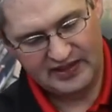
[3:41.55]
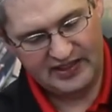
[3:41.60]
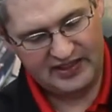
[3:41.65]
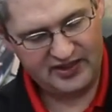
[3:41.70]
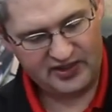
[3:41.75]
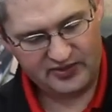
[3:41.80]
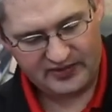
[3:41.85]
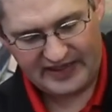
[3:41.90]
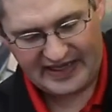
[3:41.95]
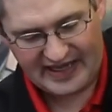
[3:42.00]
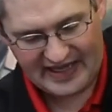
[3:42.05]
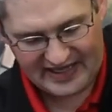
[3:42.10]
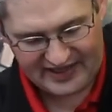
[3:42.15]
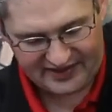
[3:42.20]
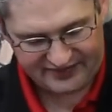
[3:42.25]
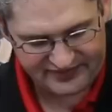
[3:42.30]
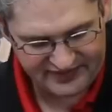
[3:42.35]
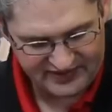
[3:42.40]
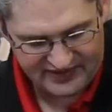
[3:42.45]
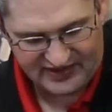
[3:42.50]
Here we
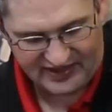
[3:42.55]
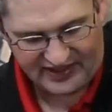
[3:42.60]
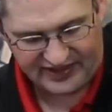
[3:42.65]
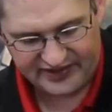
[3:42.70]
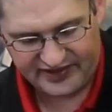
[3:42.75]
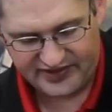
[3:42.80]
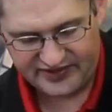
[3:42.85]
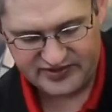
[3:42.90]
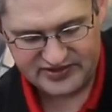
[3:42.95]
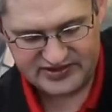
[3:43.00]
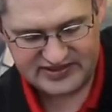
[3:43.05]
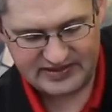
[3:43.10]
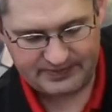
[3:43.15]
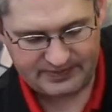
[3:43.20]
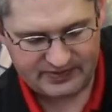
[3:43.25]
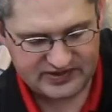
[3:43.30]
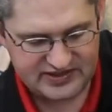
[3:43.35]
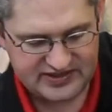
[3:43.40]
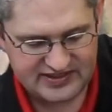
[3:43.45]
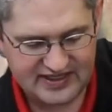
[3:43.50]
have another
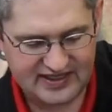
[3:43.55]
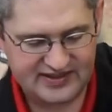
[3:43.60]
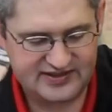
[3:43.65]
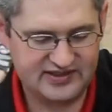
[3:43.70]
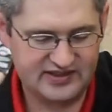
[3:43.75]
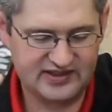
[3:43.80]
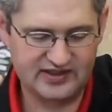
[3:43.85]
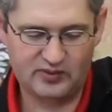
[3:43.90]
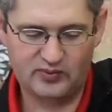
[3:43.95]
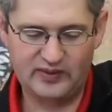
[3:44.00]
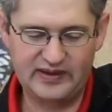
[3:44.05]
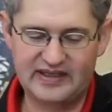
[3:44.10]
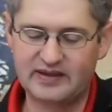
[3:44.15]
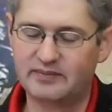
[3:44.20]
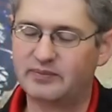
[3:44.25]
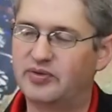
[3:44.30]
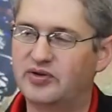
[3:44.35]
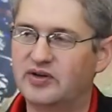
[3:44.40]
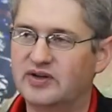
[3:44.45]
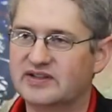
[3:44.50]
zippered section that we
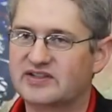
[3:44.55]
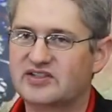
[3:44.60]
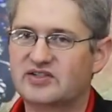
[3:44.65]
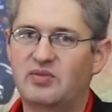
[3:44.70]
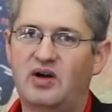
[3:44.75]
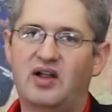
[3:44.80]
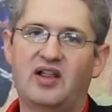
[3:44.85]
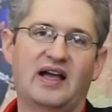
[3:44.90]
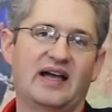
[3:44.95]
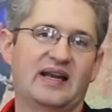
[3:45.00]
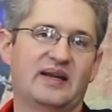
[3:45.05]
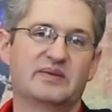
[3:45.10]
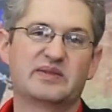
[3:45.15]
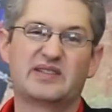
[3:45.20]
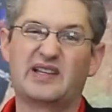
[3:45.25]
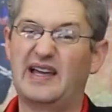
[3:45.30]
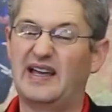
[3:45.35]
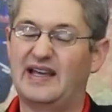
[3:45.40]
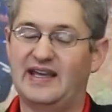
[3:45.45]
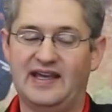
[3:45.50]
can put small
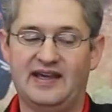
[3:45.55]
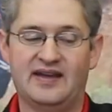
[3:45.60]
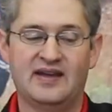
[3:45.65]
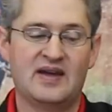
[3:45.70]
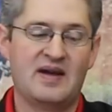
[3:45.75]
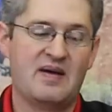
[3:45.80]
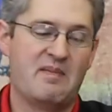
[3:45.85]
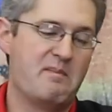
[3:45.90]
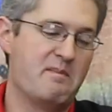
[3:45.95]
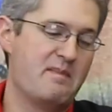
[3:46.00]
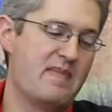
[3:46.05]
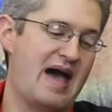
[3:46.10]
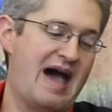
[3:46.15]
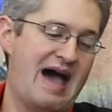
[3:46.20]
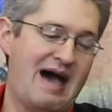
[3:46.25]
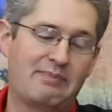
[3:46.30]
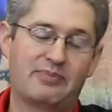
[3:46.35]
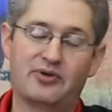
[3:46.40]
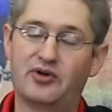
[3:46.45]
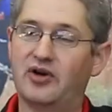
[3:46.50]
items like a
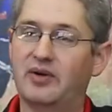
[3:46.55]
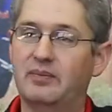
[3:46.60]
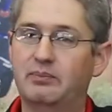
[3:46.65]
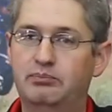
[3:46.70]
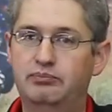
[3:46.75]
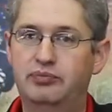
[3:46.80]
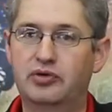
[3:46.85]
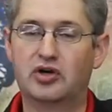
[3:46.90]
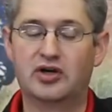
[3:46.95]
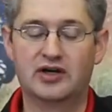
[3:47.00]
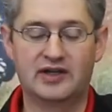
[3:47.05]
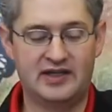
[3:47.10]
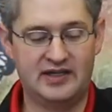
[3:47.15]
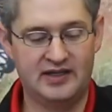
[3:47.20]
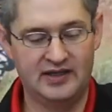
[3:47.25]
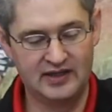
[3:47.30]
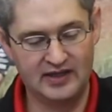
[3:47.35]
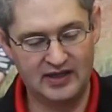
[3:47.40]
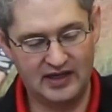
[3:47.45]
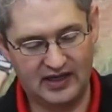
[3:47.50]
map or a
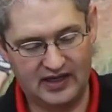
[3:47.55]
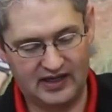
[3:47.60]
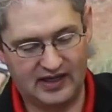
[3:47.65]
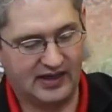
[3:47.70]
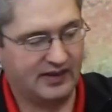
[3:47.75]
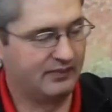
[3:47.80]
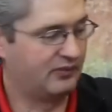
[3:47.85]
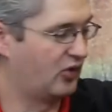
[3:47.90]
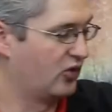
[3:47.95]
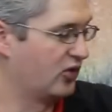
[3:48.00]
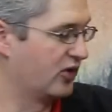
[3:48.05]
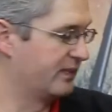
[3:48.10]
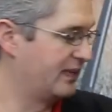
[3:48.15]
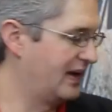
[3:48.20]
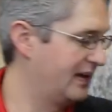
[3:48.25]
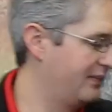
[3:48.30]
book or